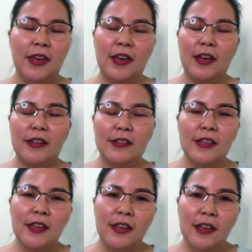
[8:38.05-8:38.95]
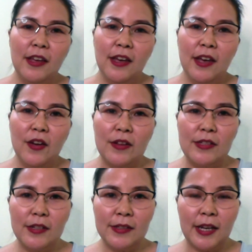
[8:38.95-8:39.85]
And
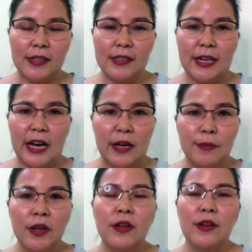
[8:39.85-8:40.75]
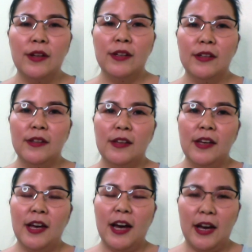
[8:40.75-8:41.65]
until next time,
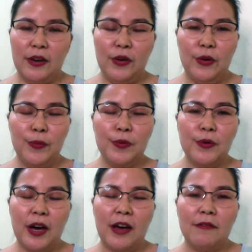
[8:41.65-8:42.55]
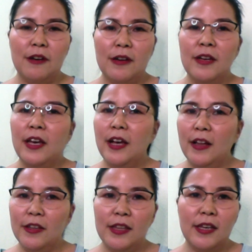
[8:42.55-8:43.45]
I hope you have a
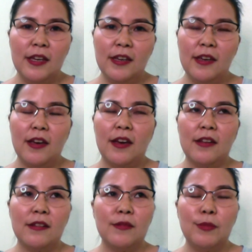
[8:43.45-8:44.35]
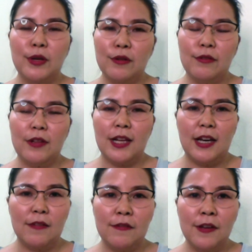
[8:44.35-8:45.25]
healthy and beautiful
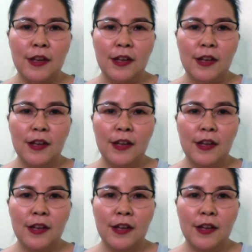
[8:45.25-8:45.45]
life.